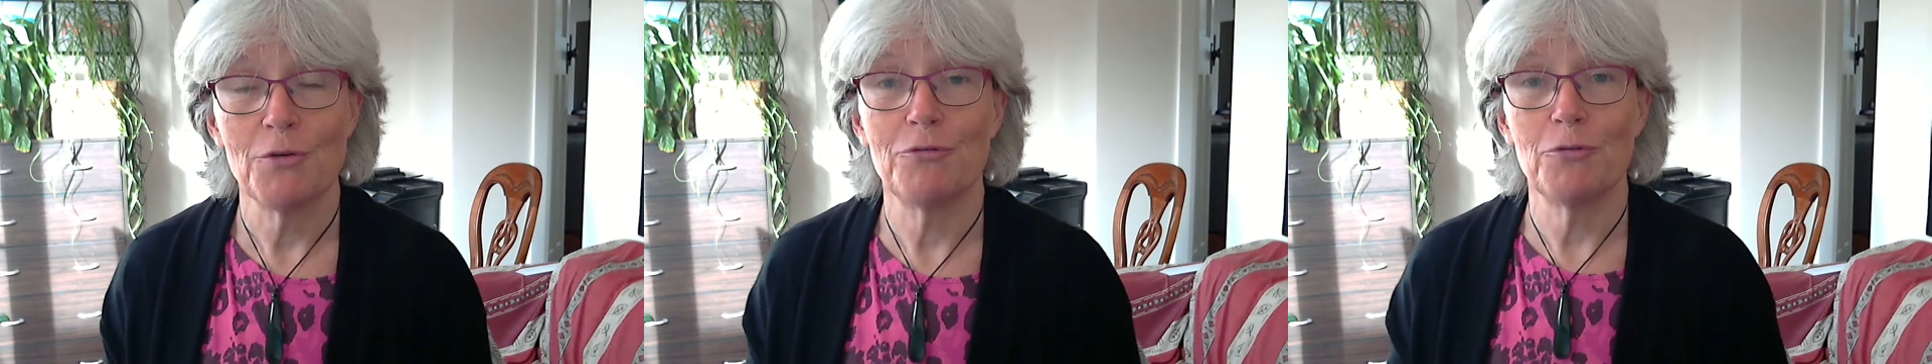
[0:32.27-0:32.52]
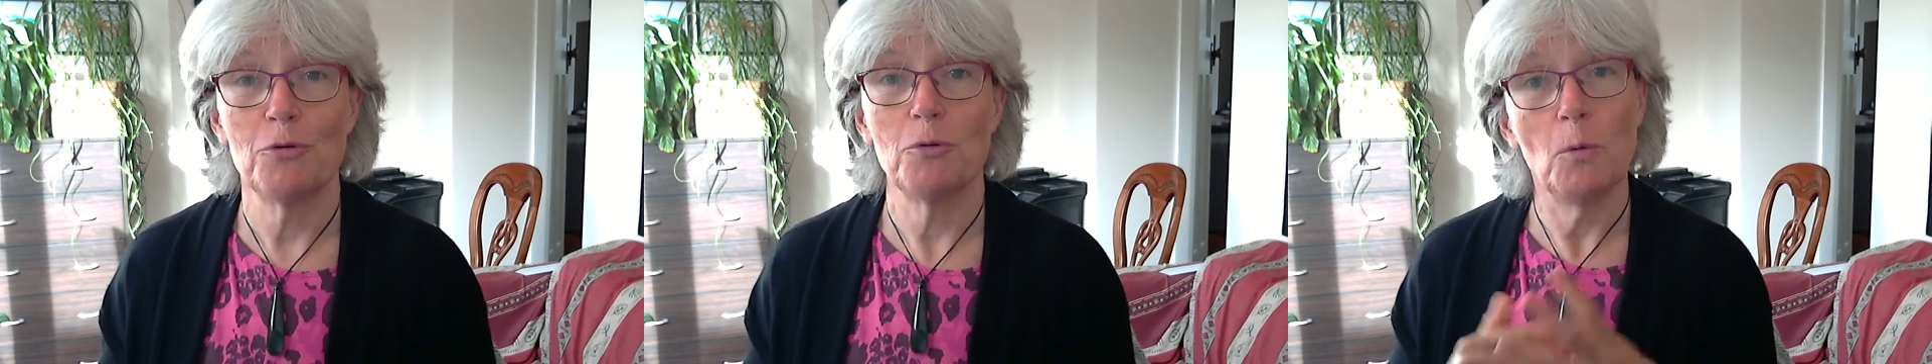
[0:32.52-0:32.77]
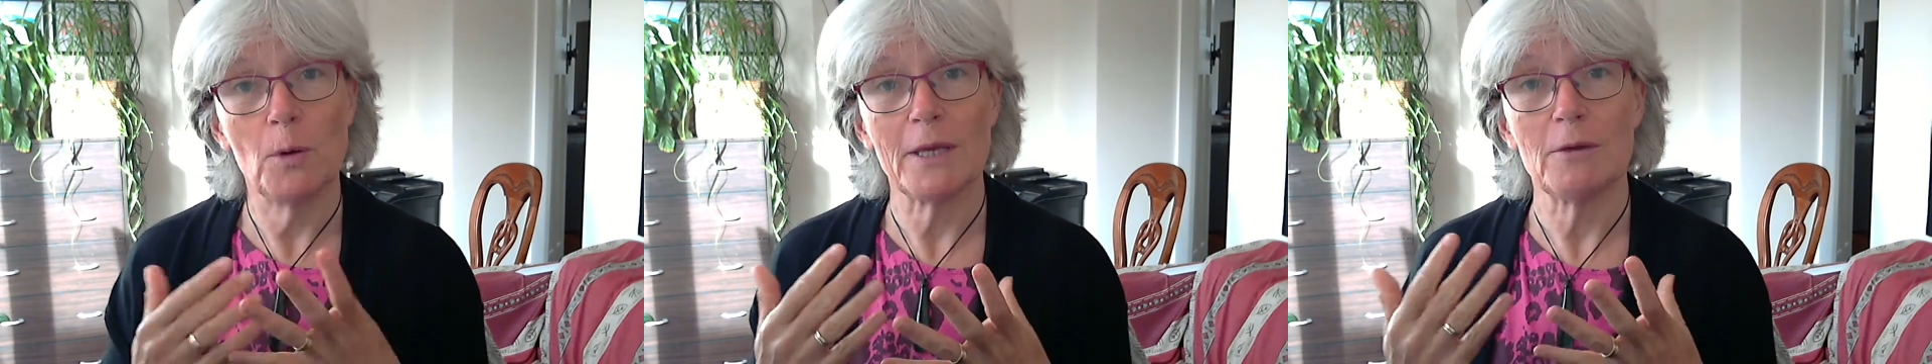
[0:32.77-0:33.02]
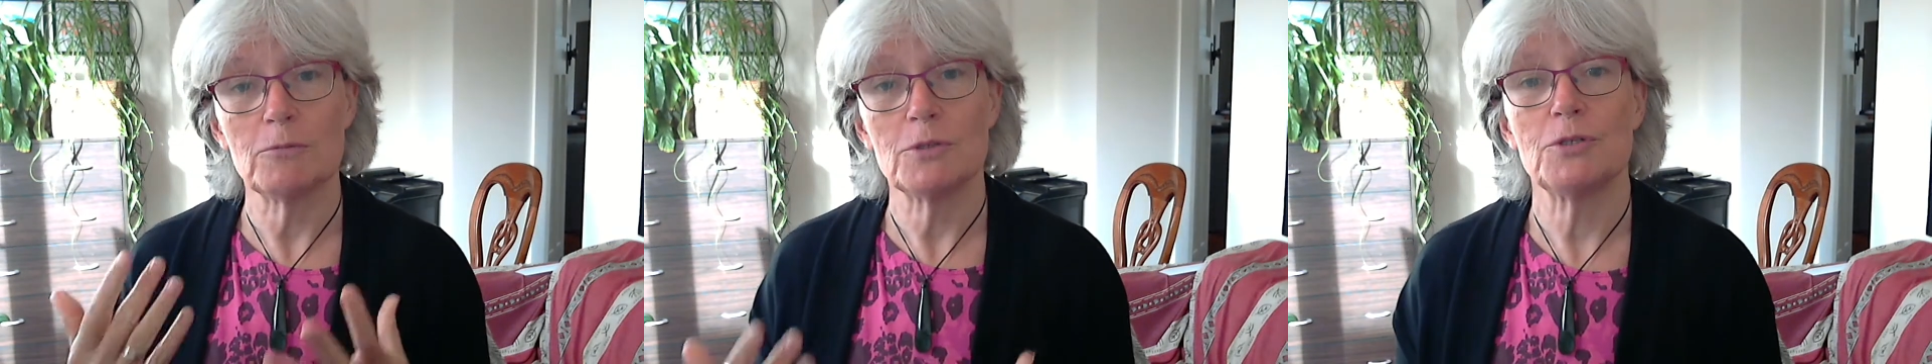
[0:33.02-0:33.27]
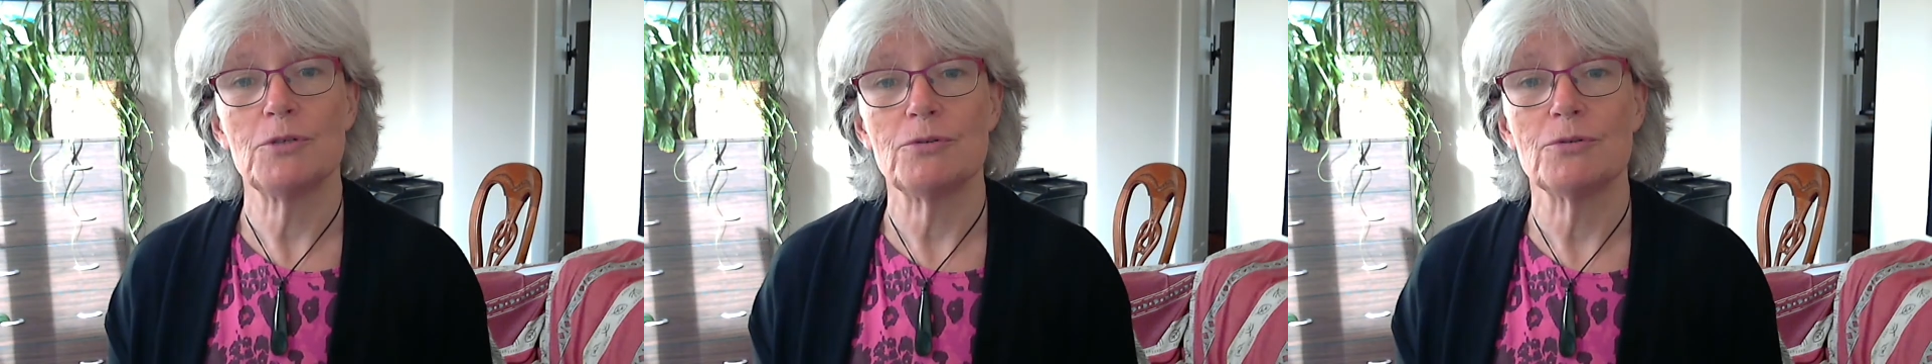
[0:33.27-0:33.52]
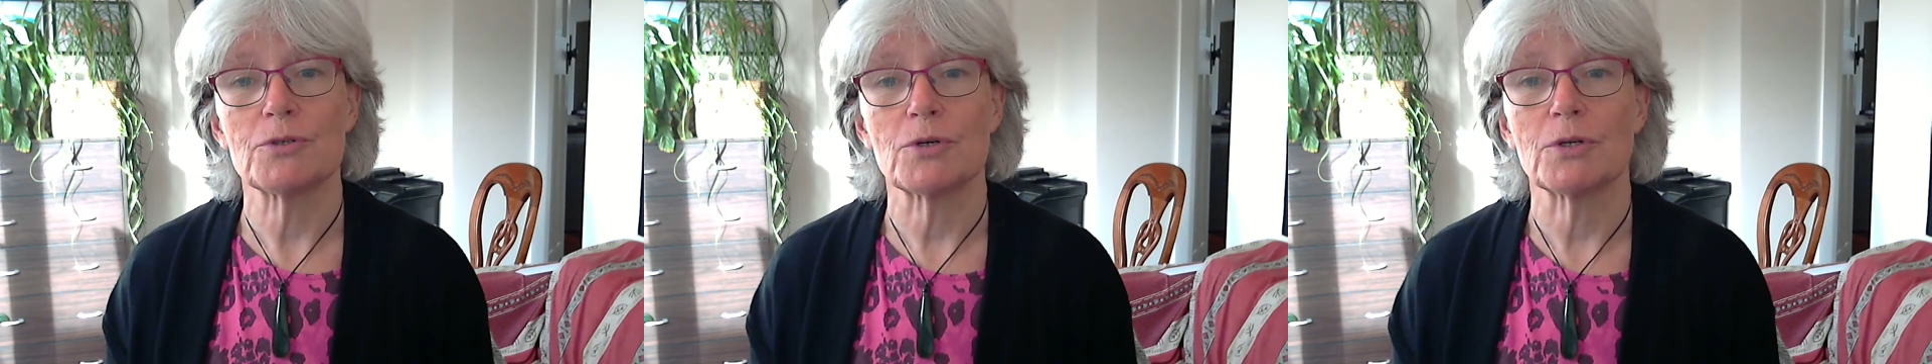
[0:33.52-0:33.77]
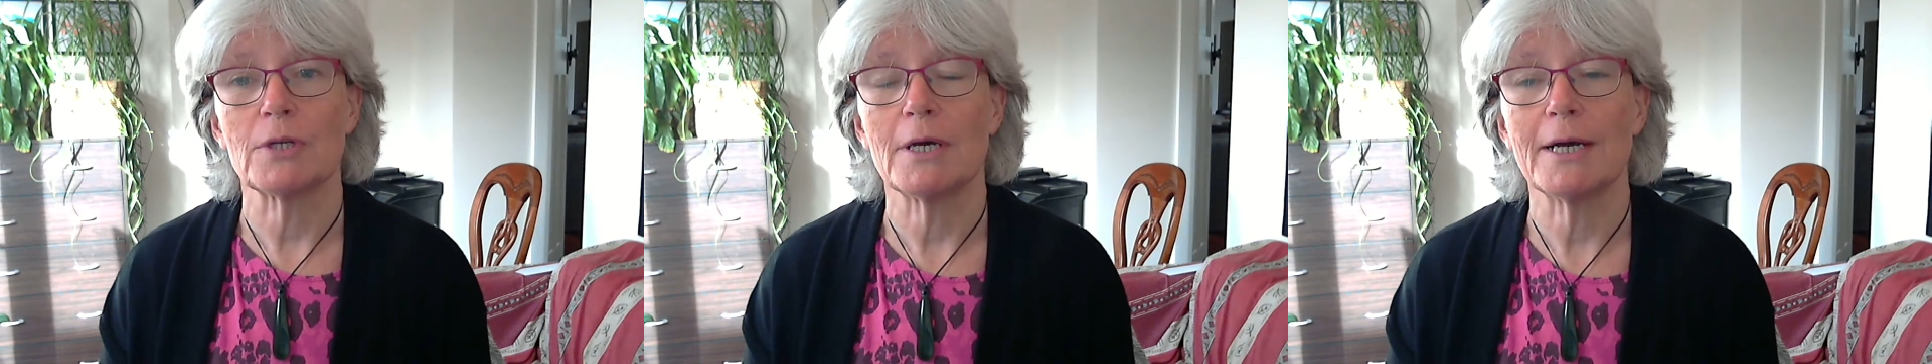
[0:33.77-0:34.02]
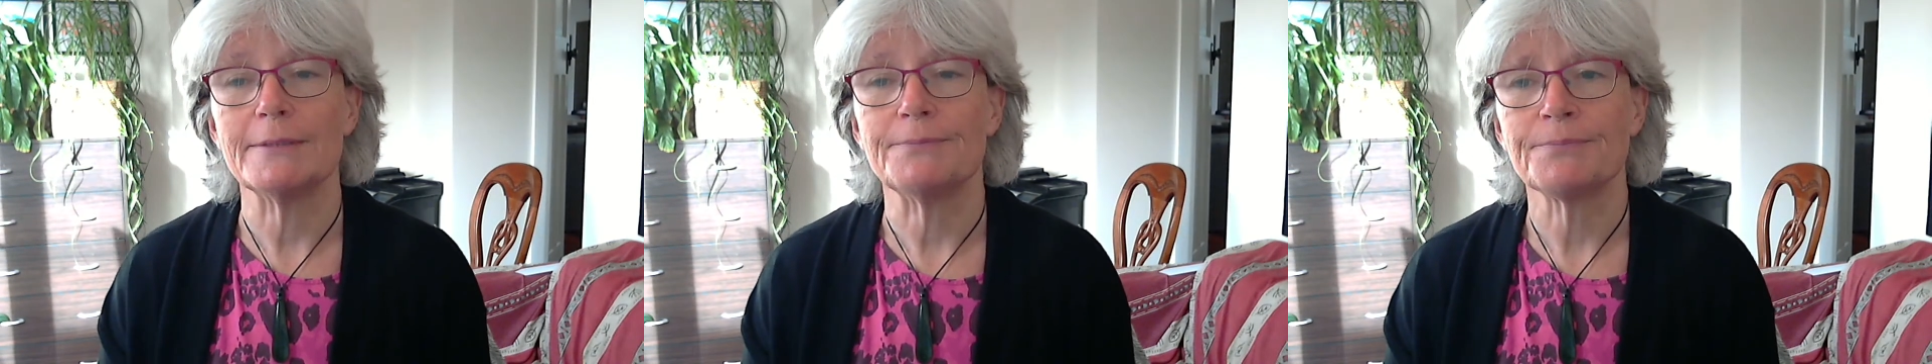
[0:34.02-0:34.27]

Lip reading: for working with students online.